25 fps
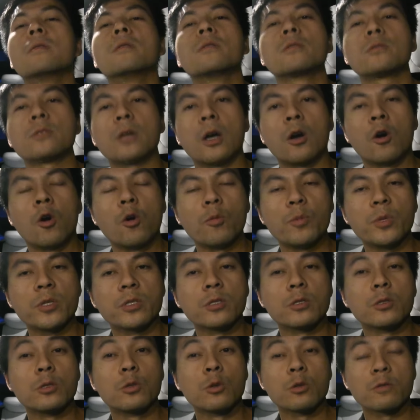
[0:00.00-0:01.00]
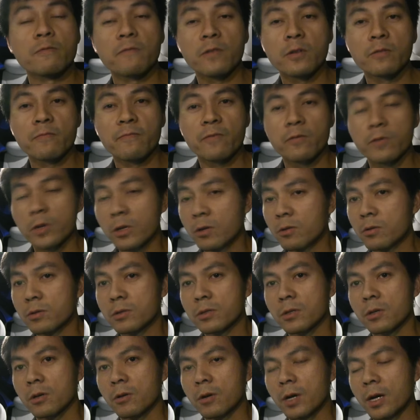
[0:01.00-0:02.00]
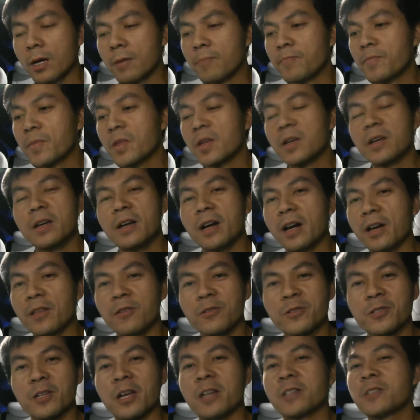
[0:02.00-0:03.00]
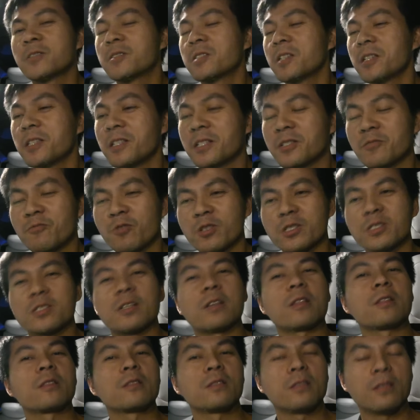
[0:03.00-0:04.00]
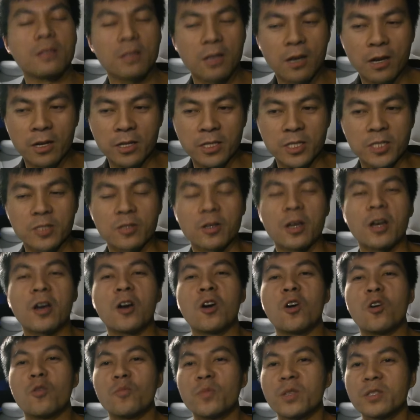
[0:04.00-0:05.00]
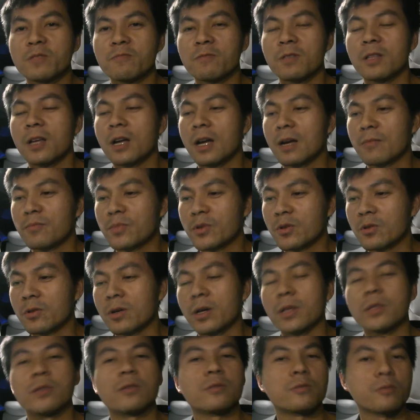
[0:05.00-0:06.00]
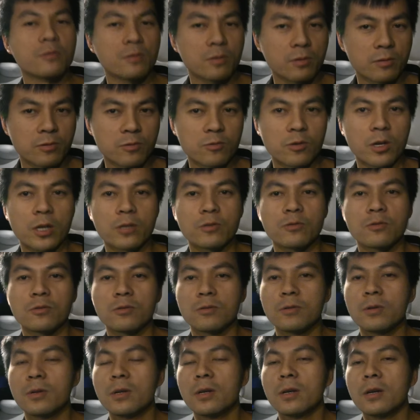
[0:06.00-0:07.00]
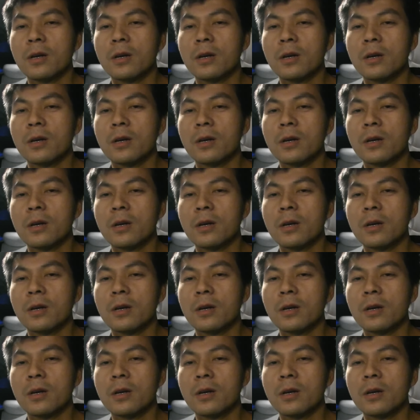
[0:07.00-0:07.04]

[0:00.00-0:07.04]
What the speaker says: So I hope this is useful for you. So, and also I see this question a lot, so I hope this will help you and, you know, try to